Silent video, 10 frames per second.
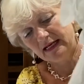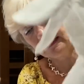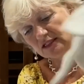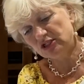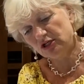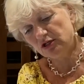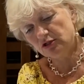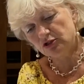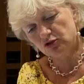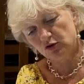I
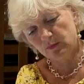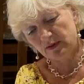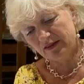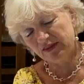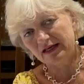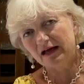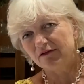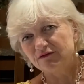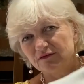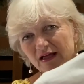turned up, I think
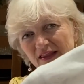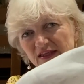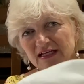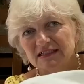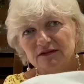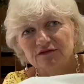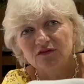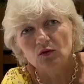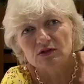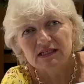I did a
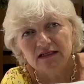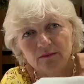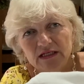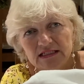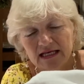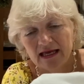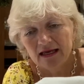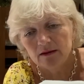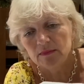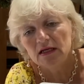4 centimetre
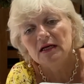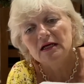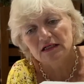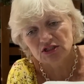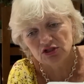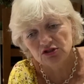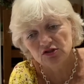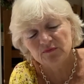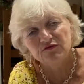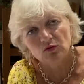hem. I turned it
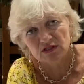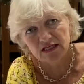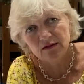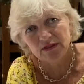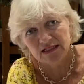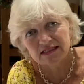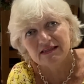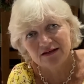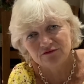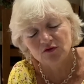up 4 centimetres and
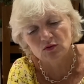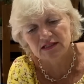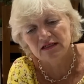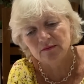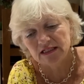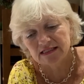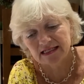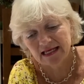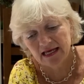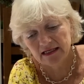then 4 centimetres
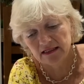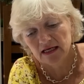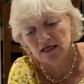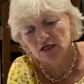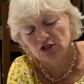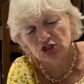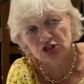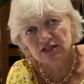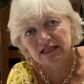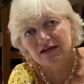again,
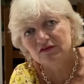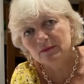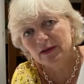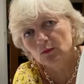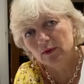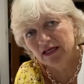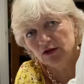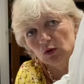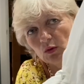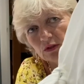just to give it a bit weight
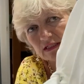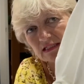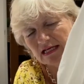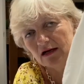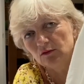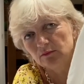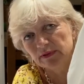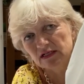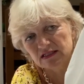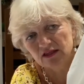to hold it down,
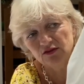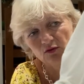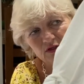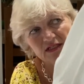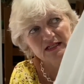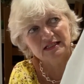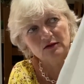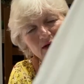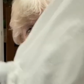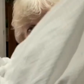because I thought it is
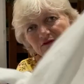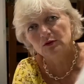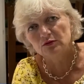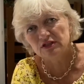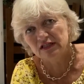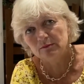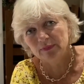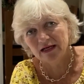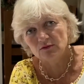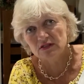quite floaty and
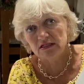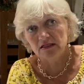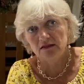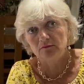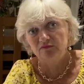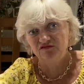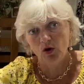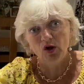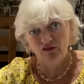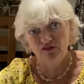blousy and
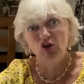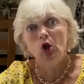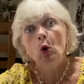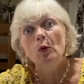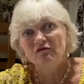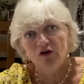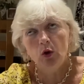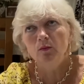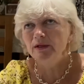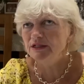
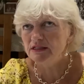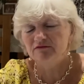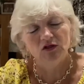voluminous.